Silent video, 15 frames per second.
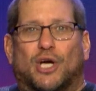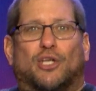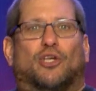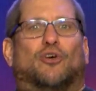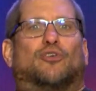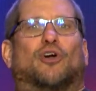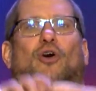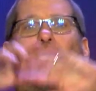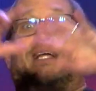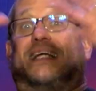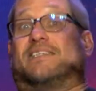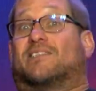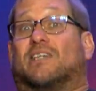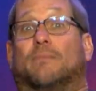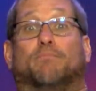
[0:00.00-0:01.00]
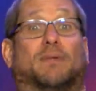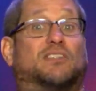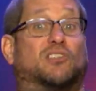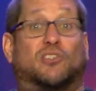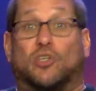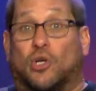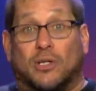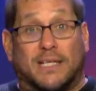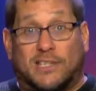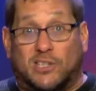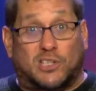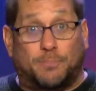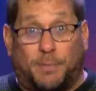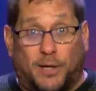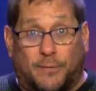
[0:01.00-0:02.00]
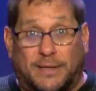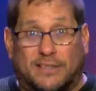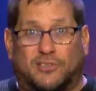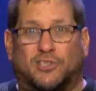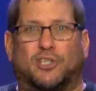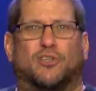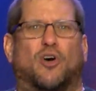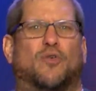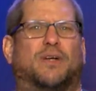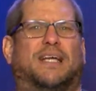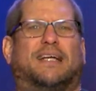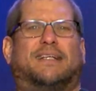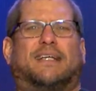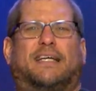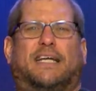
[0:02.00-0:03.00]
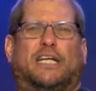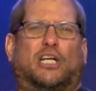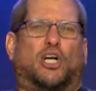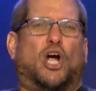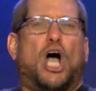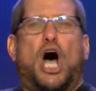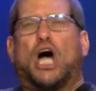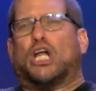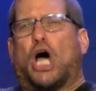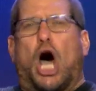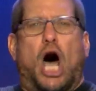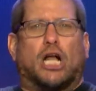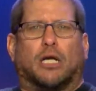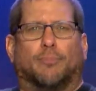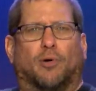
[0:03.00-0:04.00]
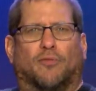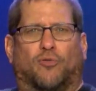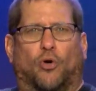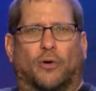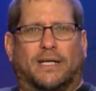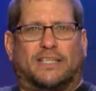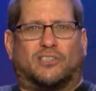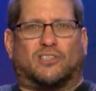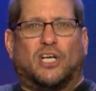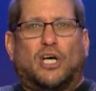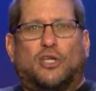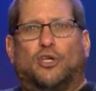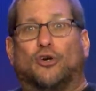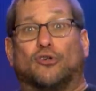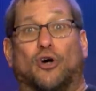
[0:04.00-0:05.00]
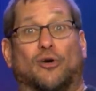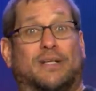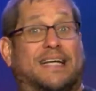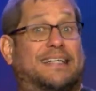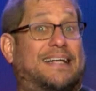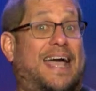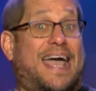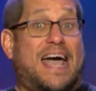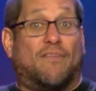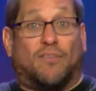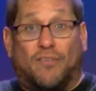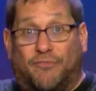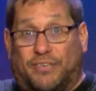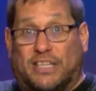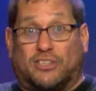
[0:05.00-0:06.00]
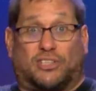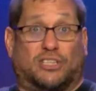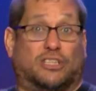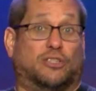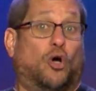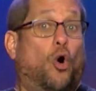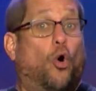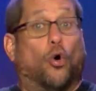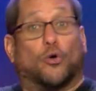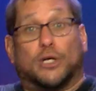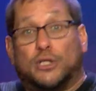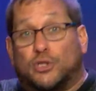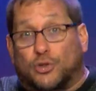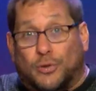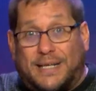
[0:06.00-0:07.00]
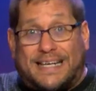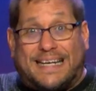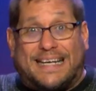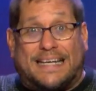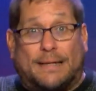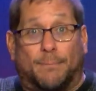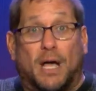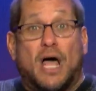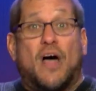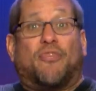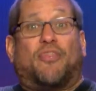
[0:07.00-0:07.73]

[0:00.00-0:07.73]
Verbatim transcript: You don't need some mystical experience. You don't need to hear an audible voice. You don't need to have a vision or a dream.